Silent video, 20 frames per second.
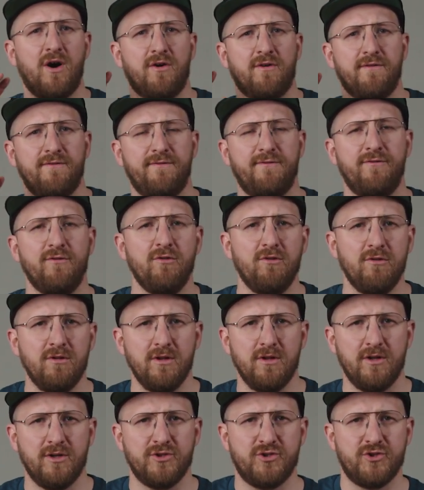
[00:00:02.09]
our
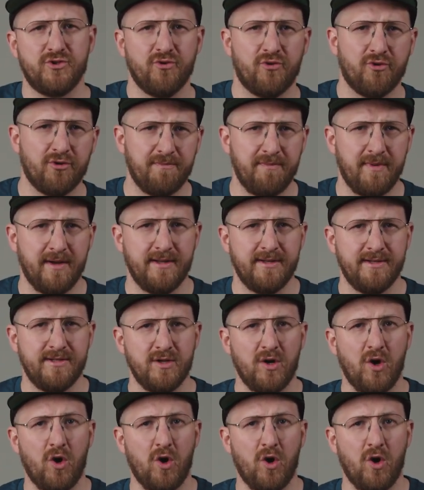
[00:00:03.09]
full assortment